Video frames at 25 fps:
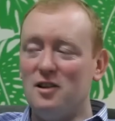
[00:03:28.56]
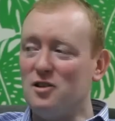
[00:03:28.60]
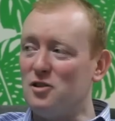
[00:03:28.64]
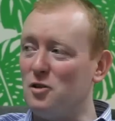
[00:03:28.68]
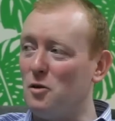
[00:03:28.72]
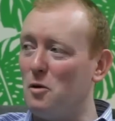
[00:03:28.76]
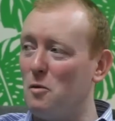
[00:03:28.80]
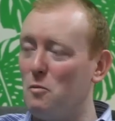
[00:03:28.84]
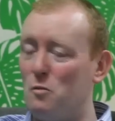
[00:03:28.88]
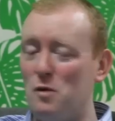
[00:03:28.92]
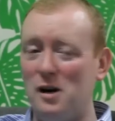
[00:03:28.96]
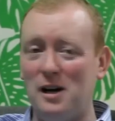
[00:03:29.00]

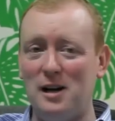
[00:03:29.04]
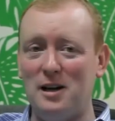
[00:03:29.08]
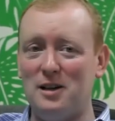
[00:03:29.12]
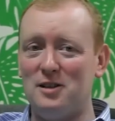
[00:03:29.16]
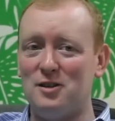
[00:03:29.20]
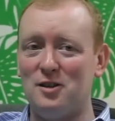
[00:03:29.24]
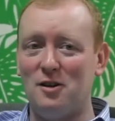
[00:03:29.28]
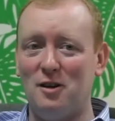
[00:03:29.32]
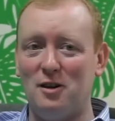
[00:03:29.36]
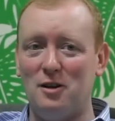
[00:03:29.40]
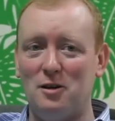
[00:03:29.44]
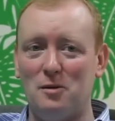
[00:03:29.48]
So I'm really
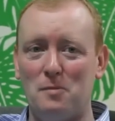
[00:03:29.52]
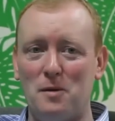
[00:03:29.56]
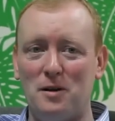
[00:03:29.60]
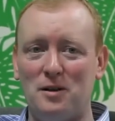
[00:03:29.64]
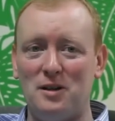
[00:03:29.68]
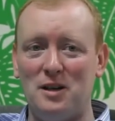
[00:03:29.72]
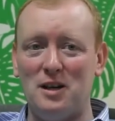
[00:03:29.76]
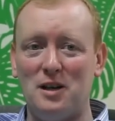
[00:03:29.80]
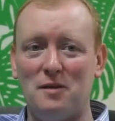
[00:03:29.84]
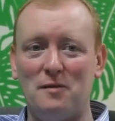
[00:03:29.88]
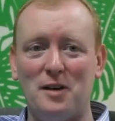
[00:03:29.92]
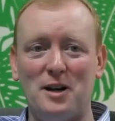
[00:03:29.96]
excited about
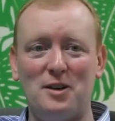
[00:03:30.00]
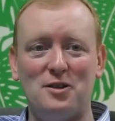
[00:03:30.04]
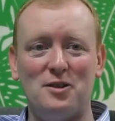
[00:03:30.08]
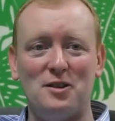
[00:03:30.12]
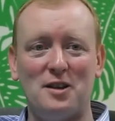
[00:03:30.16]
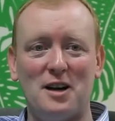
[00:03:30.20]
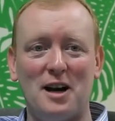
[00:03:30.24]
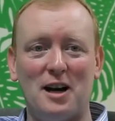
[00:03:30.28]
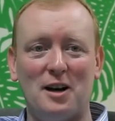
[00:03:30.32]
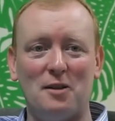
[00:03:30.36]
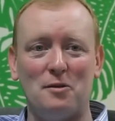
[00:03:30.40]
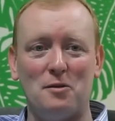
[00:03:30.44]
the innovation
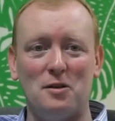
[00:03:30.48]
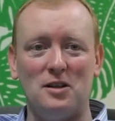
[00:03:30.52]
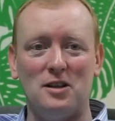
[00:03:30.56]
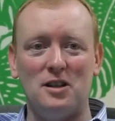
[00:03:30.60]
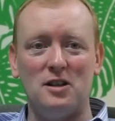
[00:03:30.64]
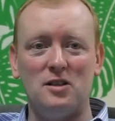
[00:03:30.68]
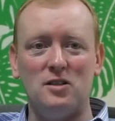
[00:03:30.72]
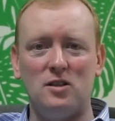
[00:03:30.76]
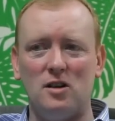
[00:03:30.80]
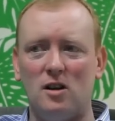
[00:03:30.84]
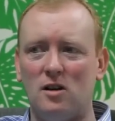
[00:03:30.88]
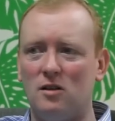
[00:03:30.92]
category
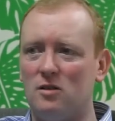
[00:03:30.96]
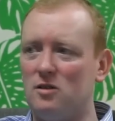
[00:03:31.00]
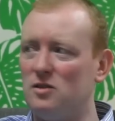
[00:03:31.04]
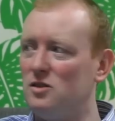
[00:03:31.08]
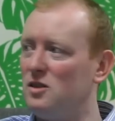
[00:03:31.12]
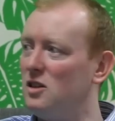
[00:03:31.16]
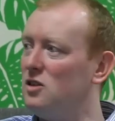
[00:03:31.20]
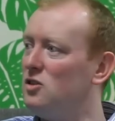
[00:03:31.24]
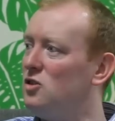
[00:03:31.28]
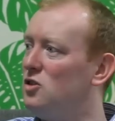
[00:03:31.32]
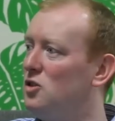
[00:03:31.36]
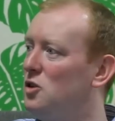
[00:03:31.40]
this year because
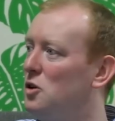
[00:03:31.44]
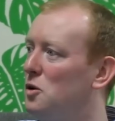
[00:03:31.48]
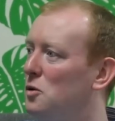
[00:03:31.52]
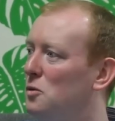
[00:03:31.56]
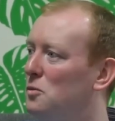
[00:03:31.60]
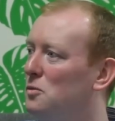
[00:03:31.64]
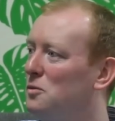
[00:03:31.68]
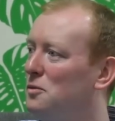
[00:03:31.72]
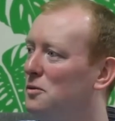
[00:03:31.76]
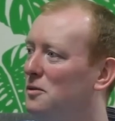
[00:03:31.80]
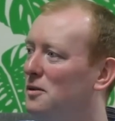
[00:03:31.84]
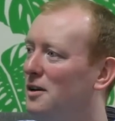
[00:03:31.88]
it's new.